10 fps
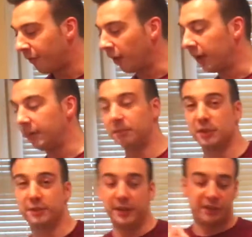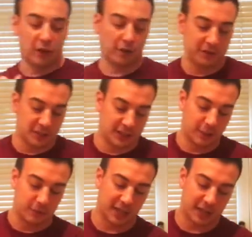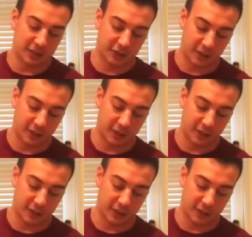Finally, just finish it off, just a little dash